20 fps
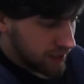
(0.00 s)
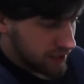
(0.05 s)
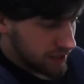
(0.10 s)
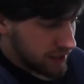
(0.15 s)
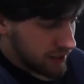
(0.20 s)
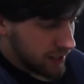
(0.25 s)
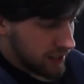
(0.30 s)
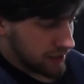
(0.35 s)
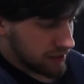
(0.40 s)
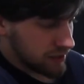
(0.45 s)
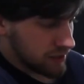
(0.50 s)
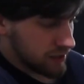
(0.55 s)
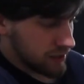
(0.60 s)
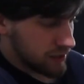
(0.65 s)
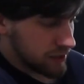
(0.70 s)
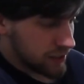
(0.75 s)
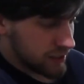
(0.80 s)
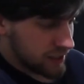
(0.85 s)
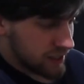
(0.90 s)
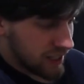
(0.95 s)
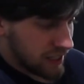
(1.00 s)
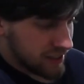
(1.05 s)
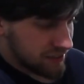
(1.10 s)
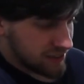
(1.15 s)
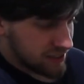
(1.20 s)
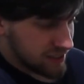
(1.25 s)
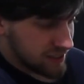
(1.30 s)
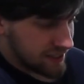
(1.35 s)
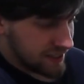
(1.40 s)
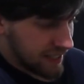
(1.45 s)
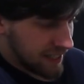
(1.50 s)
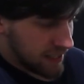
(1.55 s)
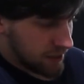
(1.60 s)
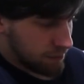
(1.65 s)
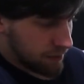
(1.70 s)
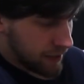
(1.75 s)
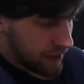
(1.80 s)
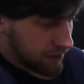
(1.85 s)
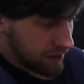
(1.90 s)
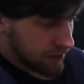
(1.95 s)
You got your 3 times SATA
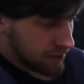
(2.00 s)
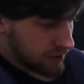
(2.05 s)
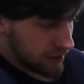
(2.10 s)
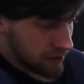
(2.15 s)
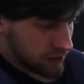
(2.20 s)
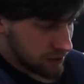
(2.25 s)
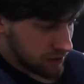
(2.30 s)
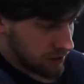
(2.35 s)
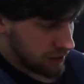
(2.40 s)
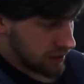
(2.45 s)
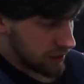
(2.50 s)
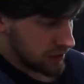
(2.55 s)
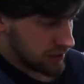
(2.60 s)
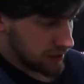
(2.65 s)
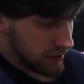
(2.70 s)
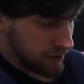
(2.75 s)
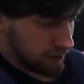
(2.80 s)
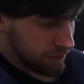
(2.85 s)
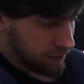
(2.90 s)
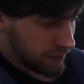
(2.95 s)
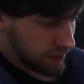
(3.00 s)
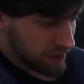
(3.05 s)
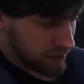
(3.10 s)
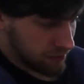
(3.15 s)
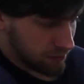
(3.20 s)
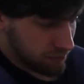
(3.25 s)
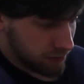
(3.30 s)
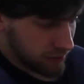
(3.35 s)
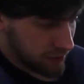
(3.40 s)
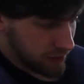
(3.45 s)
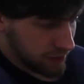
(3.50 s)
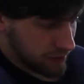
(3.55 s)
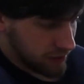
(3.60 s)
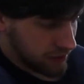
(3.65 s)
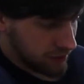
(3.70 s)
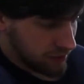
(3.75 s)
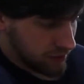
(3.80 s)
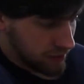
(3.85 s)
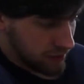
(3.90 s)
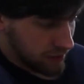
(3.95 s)
power. That's all I'll need for this computer.
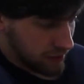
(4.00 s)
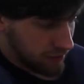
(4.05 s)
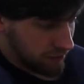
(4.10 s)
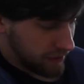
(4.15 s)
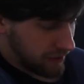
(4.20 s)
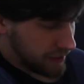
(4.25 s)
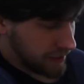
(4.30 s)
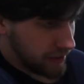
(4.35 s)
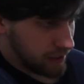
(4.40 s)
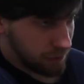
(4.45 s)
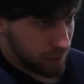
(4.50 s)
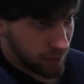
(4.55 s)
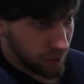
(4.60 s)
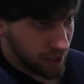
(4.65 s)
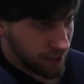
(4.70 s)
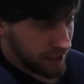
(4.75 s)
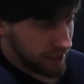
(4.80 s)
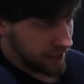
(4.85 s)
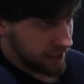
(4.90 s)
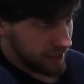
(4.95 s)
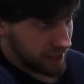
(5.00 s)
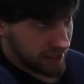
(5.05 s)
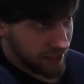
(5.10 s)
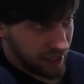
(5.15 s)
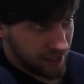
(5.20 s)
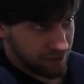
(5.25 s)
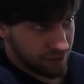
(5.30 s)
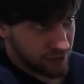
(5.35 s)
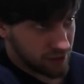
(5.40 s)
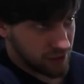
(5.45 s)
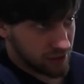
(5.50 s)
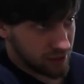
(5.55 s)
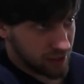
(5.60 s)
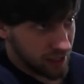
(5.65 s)
If I need any more, I can get adapters.